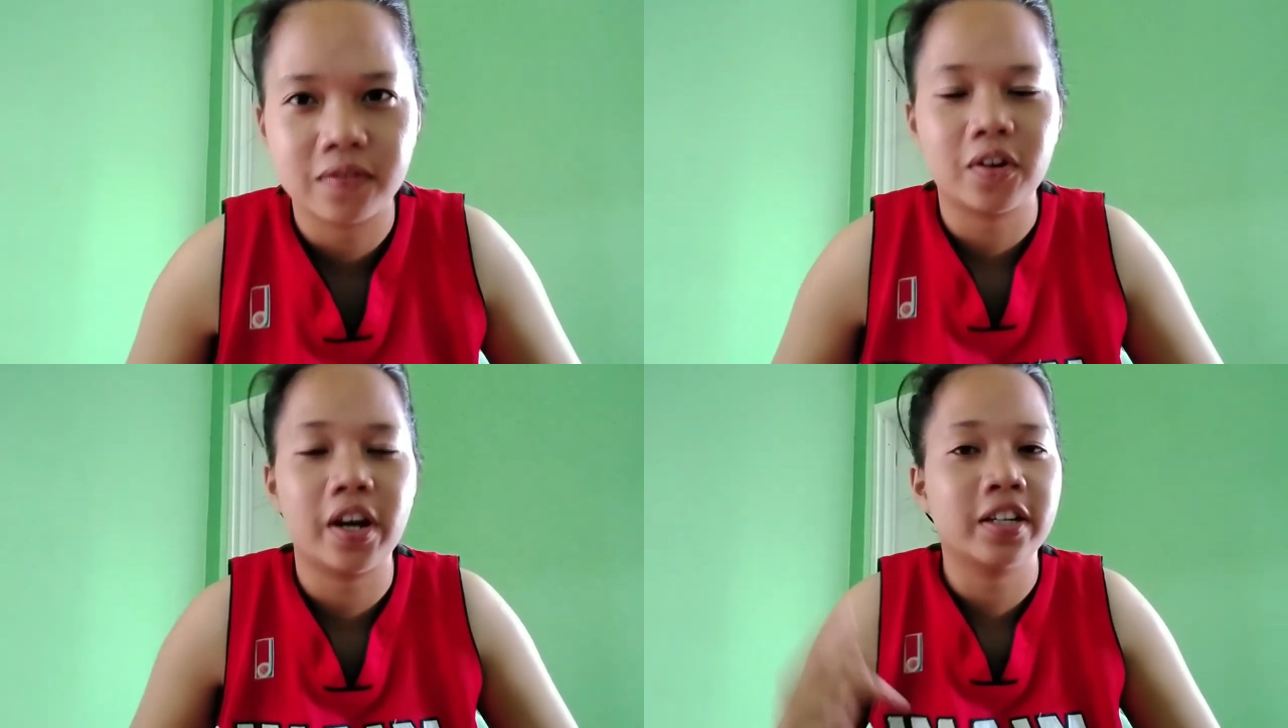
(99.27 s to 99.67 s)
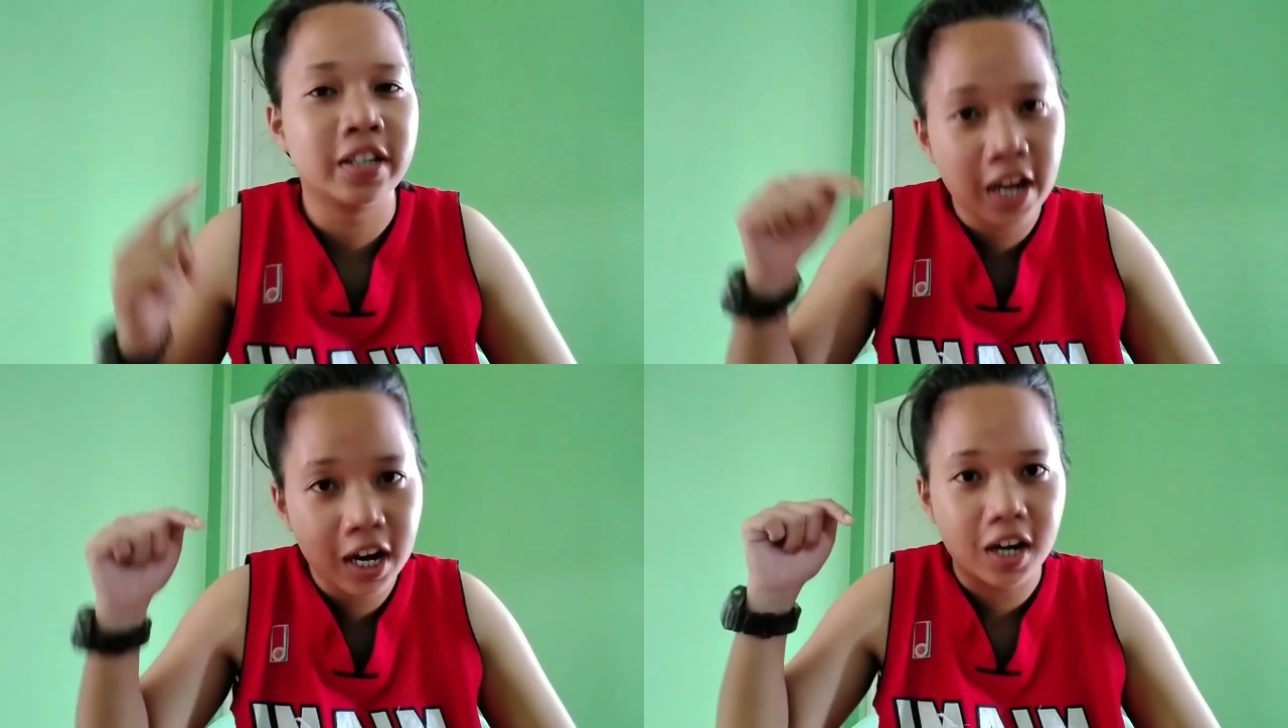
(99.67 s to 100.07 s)
right
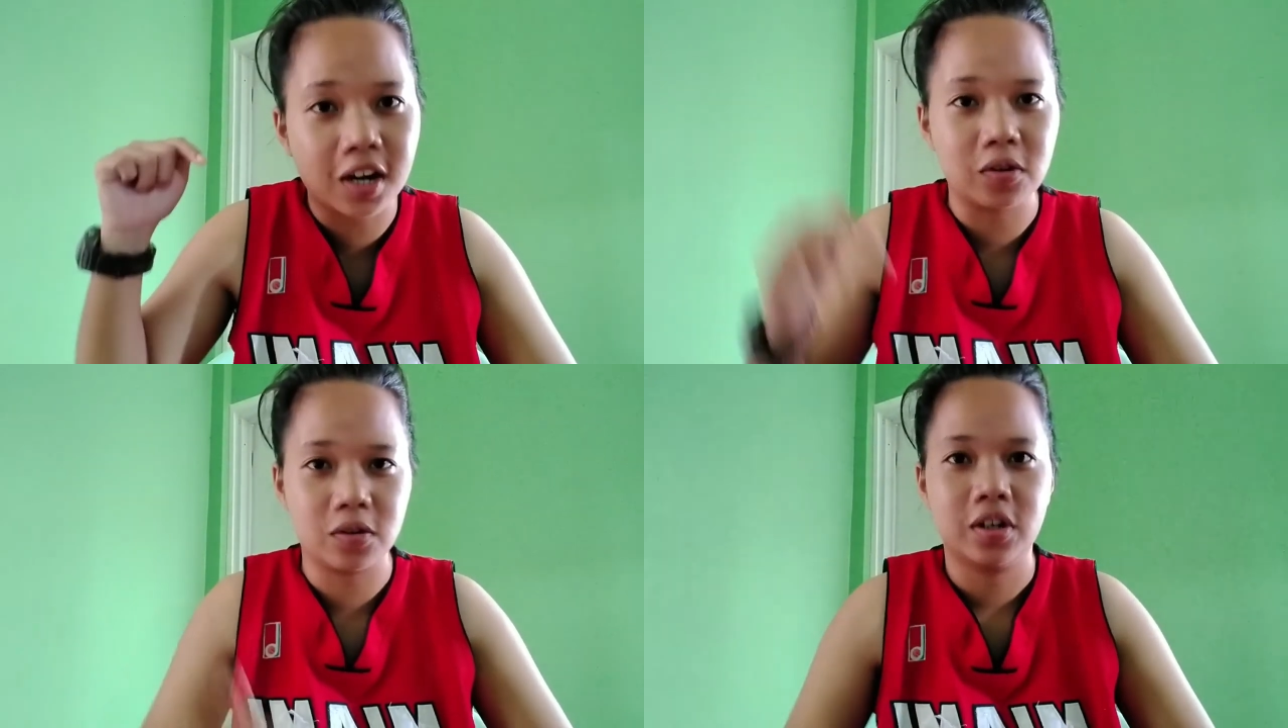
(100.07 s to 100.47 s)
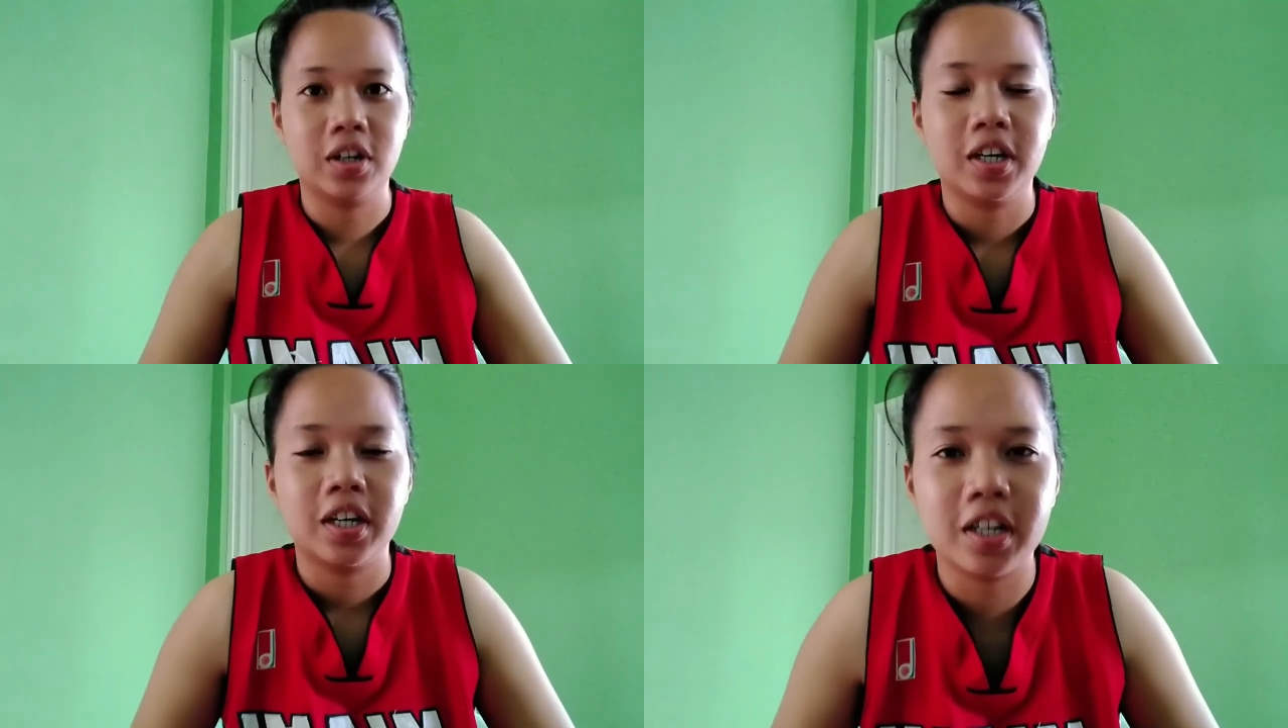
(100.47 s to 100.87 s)
now
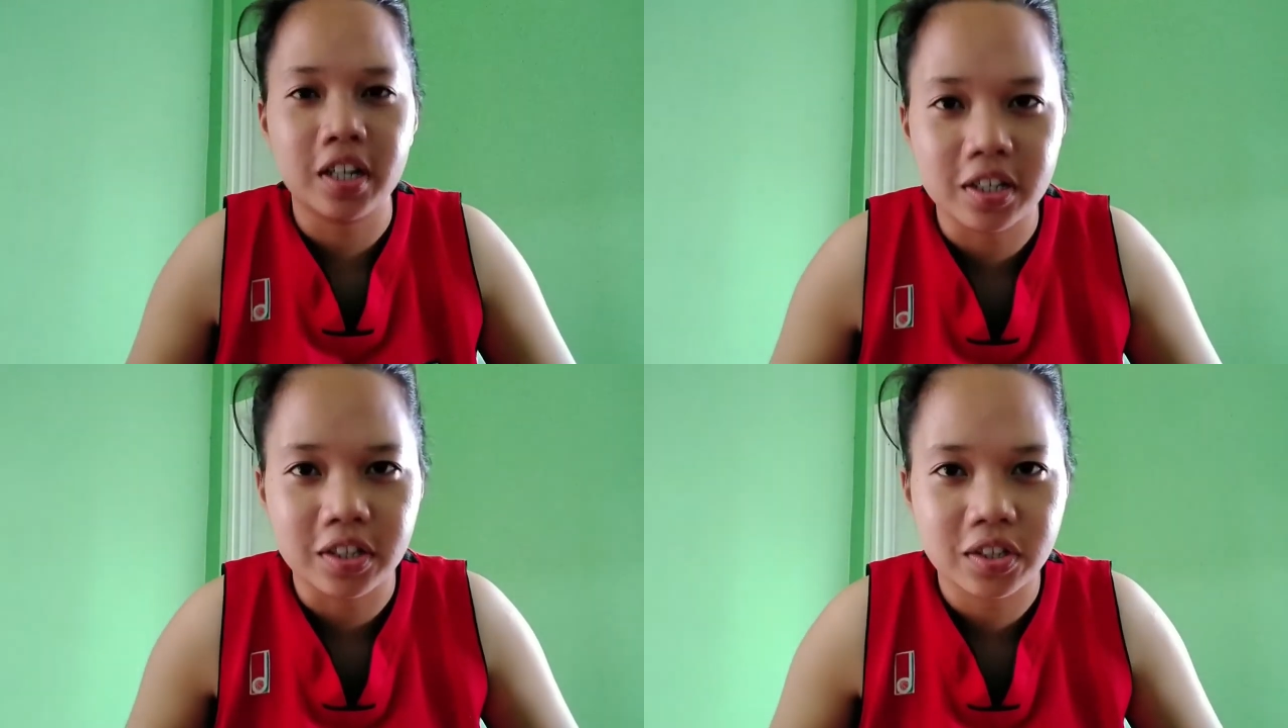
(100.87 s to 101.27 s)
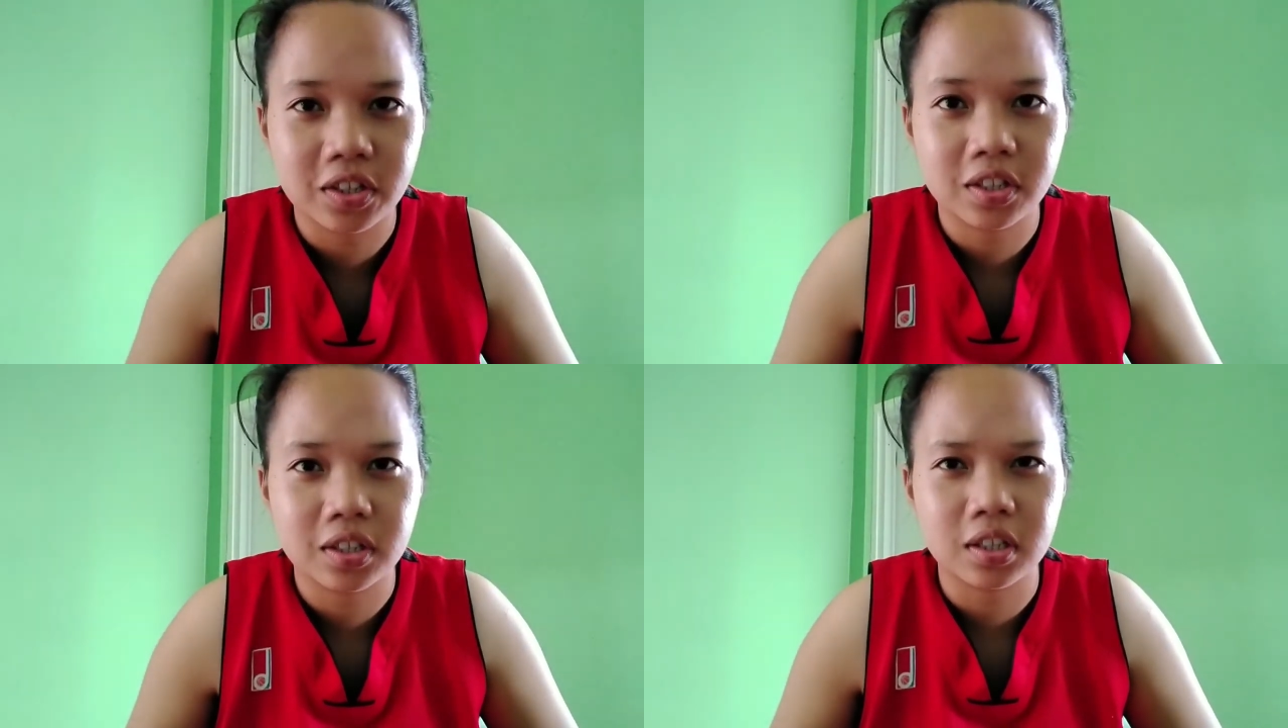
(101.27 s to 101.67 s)

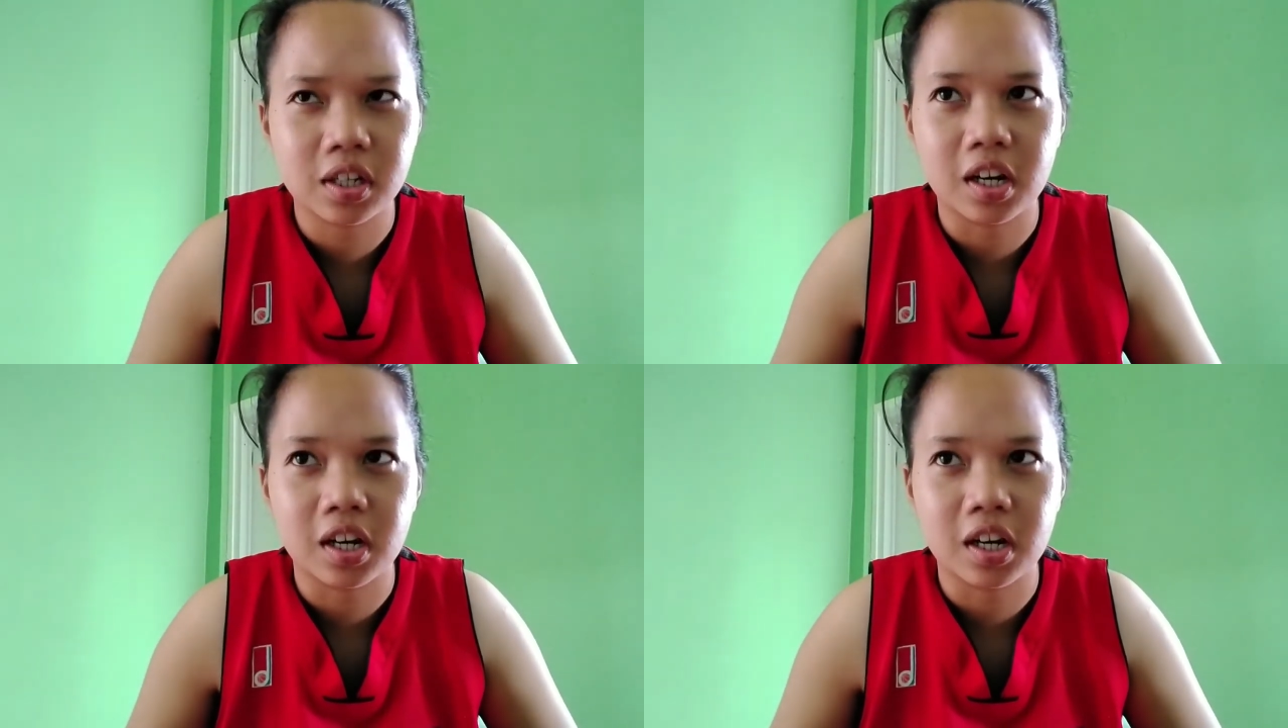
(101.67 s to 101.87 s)
is